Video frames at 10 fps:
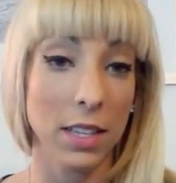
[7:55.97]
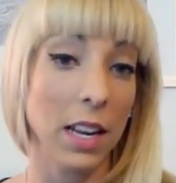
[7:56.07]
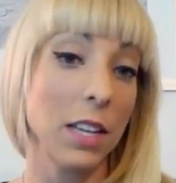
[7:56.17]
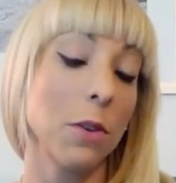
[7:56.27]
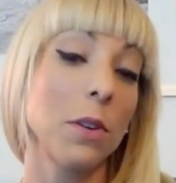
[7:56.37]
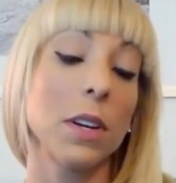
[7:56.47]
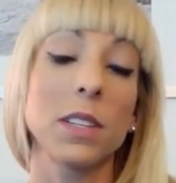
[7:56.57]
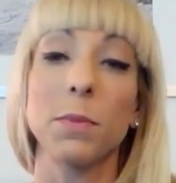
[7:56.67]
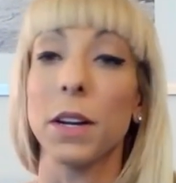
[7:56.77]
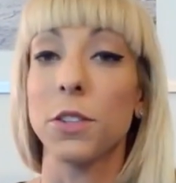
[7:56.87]
And I don't
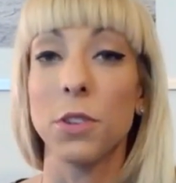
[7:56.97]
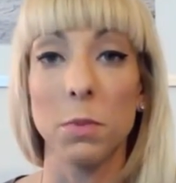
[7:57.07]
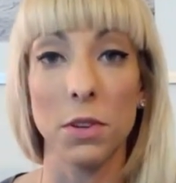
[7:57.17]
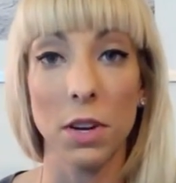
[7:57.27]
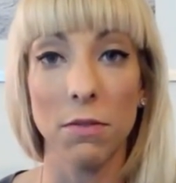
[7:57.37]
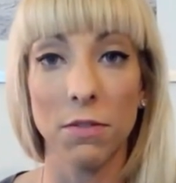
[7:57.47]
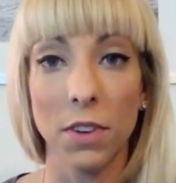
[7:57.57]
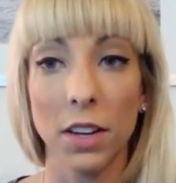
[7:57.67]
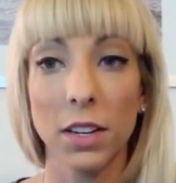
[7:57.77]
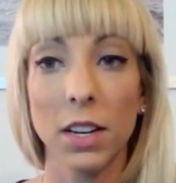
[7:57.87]
expect tribute up
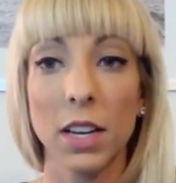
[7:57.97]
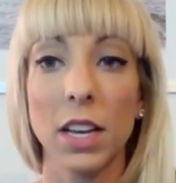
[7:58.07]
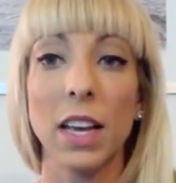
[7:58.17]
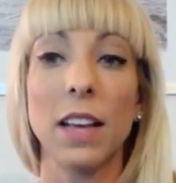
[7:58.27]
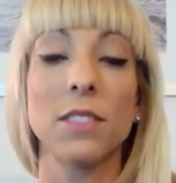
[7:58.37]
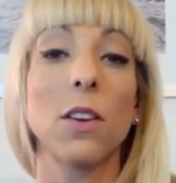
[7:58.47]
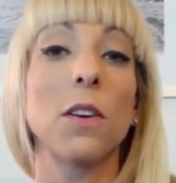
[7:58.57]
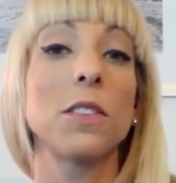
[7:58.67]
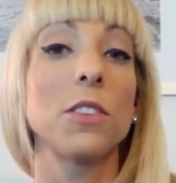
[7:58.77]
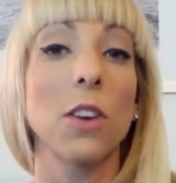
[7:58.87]
front, as
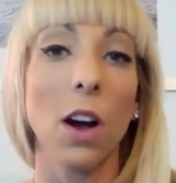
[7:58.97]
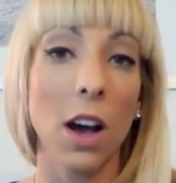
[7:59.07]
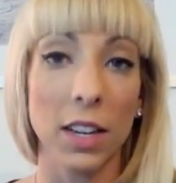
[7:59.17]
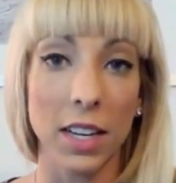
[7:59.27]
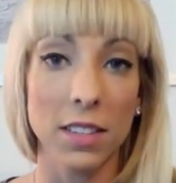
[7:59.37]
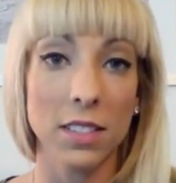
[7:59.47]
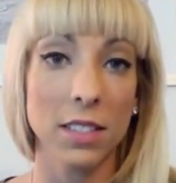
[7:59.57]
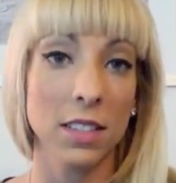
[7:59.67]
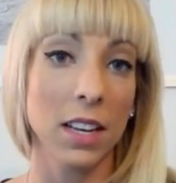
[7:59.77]
long as you're honest.